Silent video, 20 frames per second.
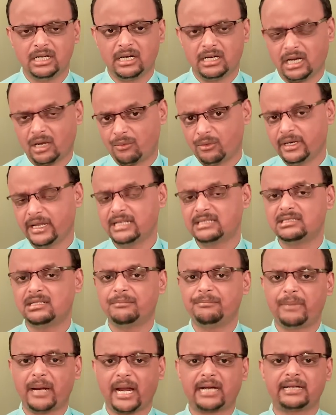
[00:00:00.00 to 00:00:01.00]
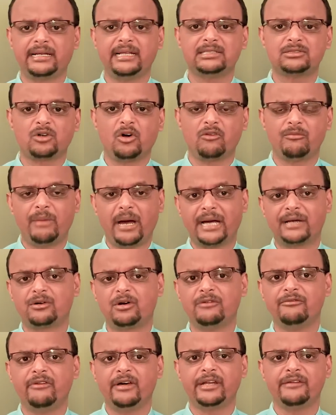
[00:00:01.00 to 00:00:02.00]
Nowadays, the practice of
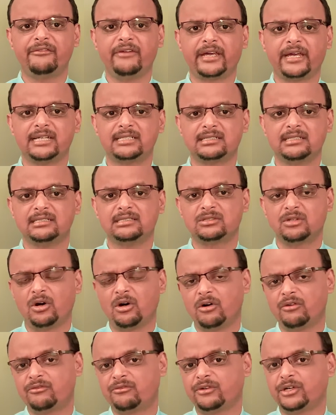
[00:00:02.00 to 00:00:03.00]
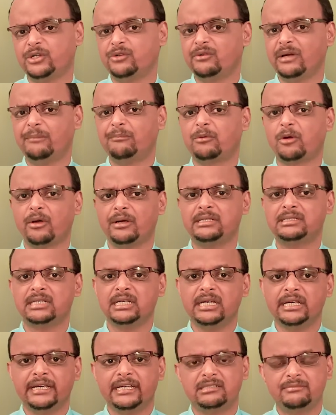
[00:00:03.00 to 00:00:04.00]
background verifications of new employees
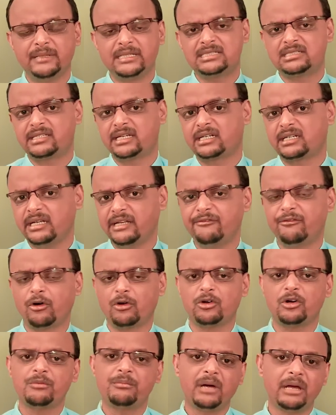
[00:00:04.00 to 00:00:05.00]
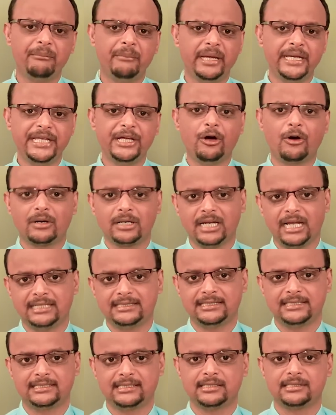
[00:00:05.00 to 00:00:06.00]
is being strictly followed by many
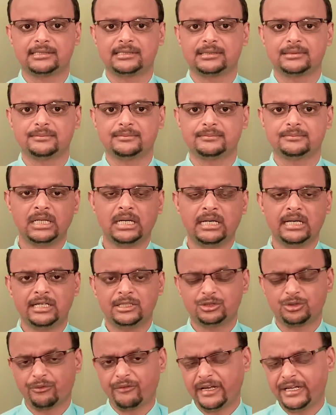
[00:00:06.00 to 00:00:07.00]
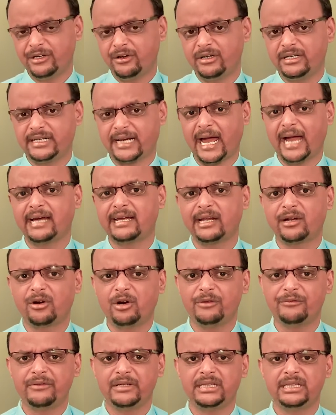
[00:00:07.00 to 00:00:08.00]
organizations. So when your track
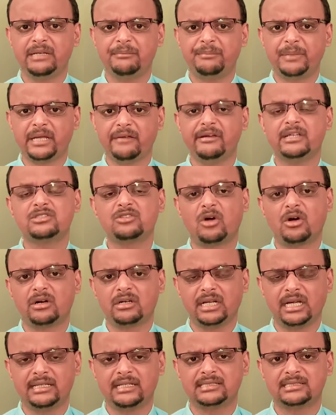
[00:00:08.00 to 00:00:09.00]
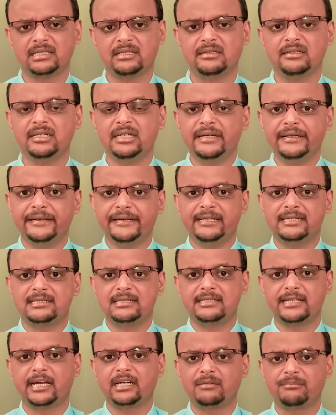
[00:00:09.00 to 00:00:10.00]
record with the previous organization is
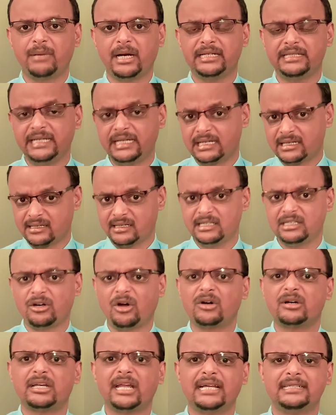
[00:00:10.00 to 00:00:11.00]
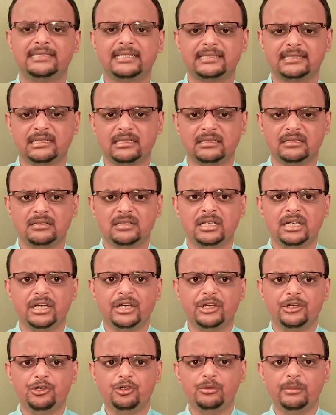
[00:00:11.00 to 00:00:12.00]
checked by the current organization,
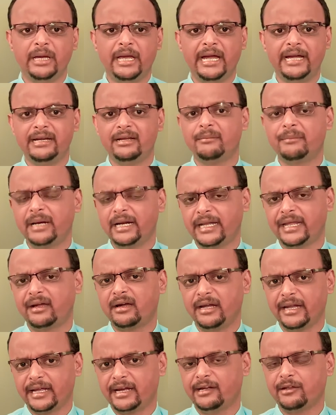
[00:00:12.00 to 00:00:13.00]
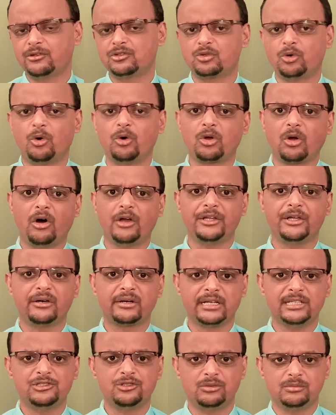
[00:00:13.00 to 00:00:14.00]
you may end up getting a negative score on your
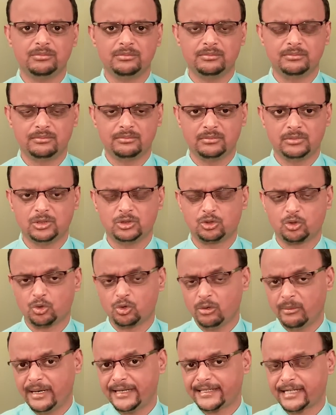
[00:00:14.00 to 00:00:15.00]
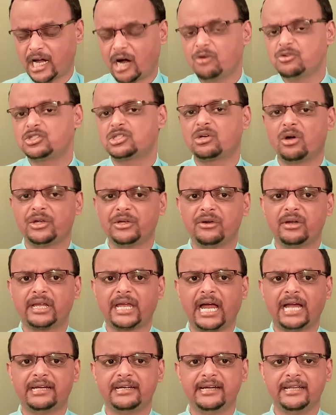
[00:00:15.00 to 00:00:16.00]
resume. So no matter how strong your
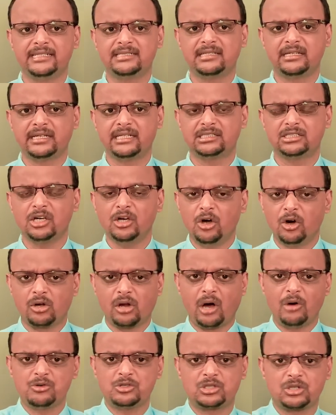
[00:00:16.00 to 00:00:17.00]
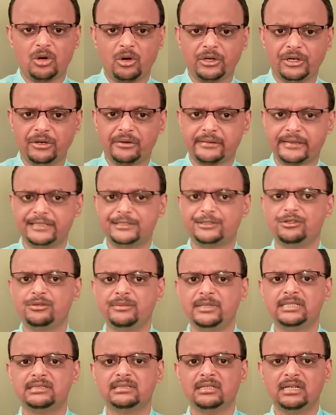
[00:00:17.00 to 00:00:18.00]
candidature is or how strong your resume
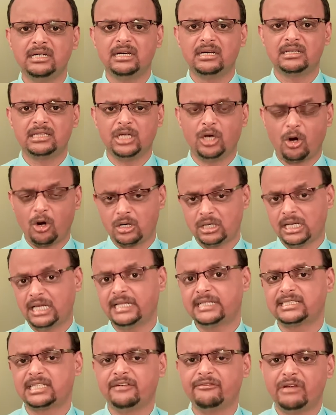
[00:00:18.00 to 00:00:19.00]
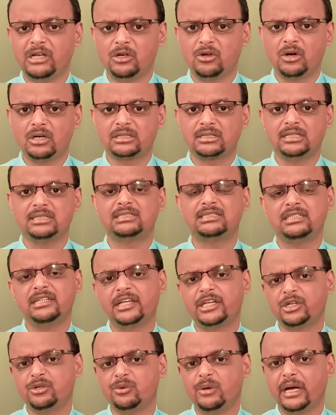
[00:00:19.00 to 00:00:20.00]
is, the organization will not consider
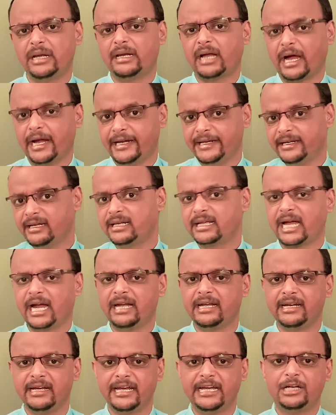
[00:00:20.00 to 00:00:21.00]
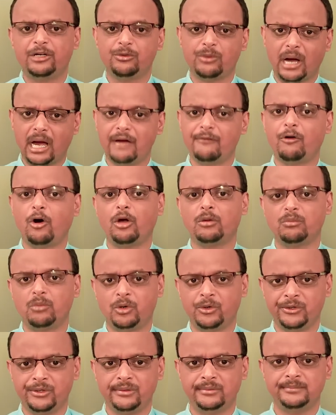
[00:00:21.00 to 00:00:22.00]
you an ideal candidate to have on
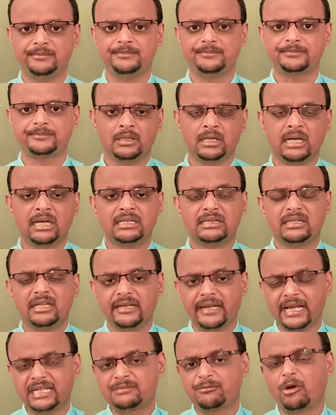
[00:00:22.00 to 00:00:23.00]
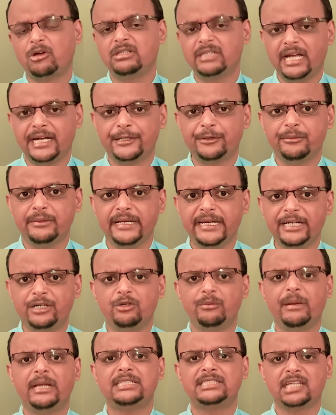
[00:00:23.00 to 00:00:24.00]
board. The next point that you need
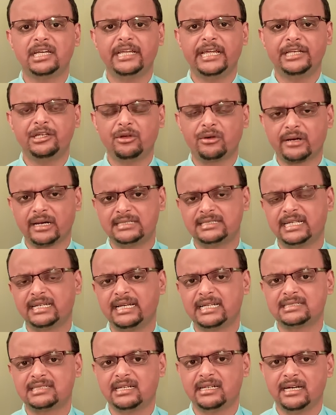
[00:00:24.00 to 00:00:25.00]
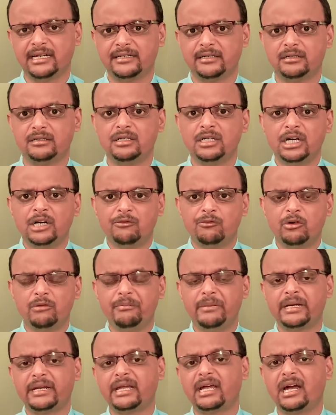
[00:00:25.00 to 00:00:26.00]
to mention in your resignation letter would
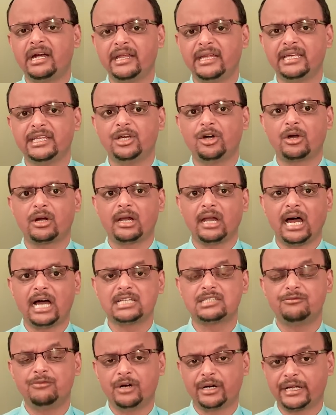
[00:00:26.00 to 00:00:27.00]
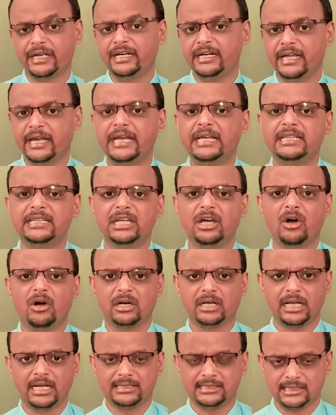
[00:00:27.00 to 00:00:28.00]
be regarding your last working day in the
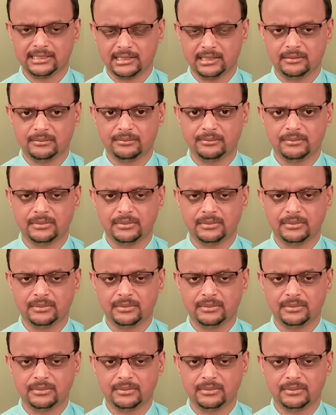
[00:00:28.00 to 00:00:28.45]
organization.